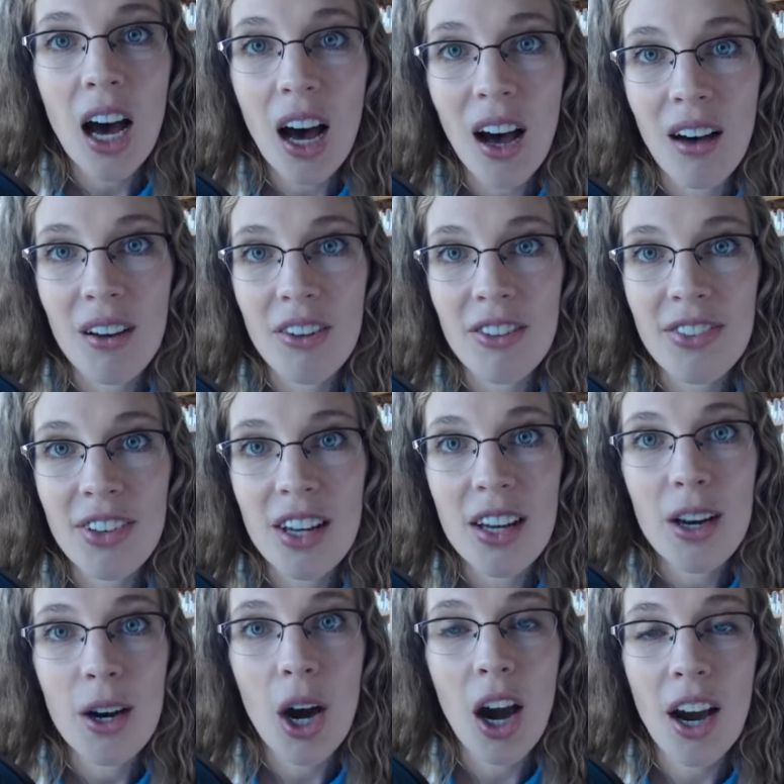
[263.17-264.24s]
of
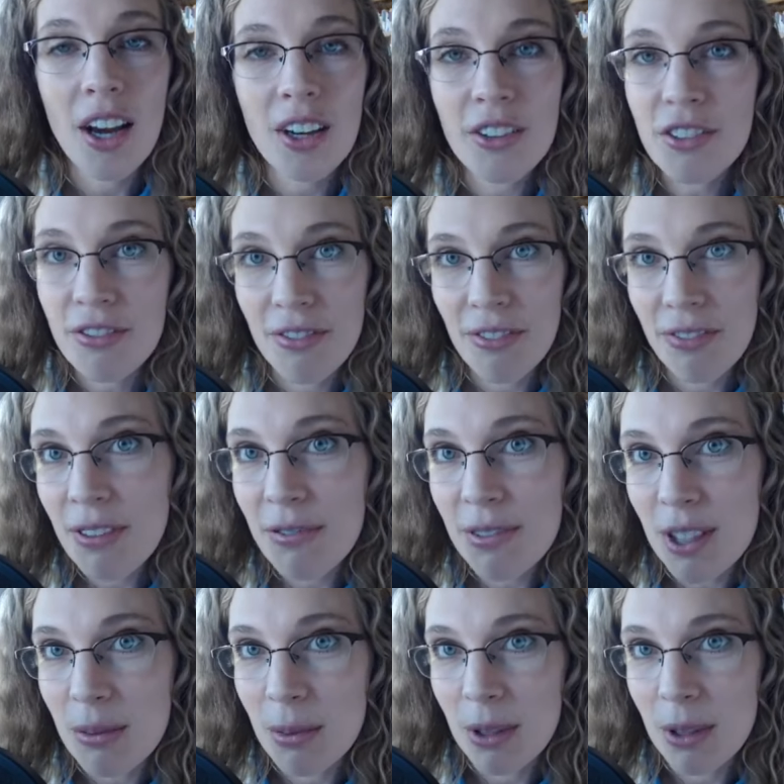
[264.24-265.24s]
150